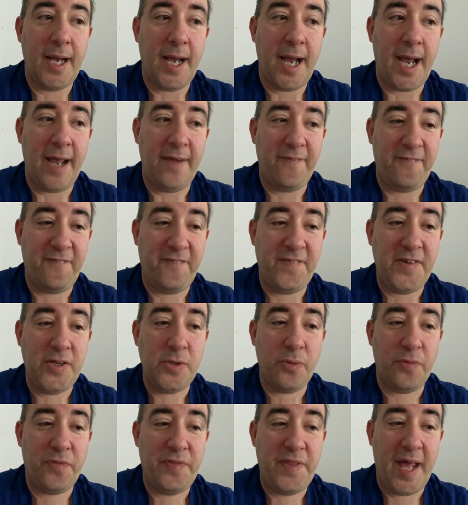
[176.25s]
I
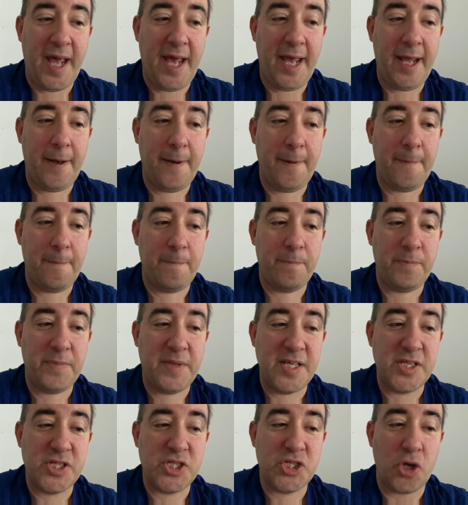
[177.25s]
feel that
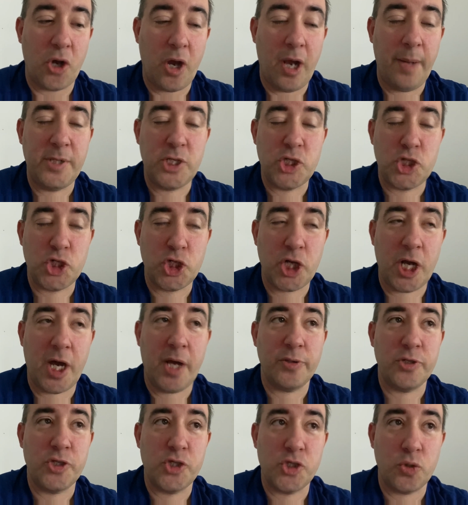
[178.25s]
this Timeless
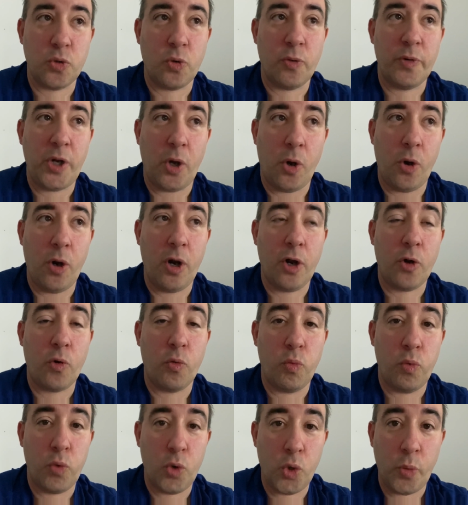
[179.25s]
Child story arc
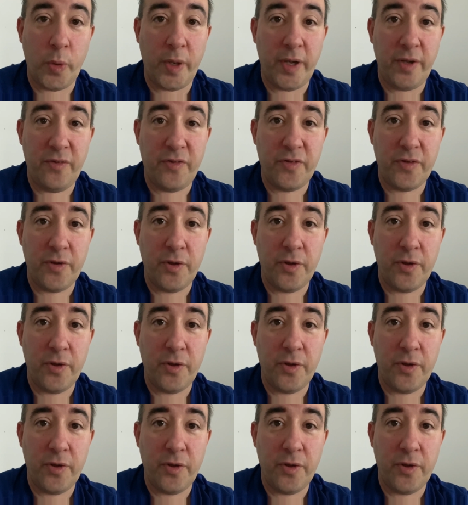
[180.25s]
ruined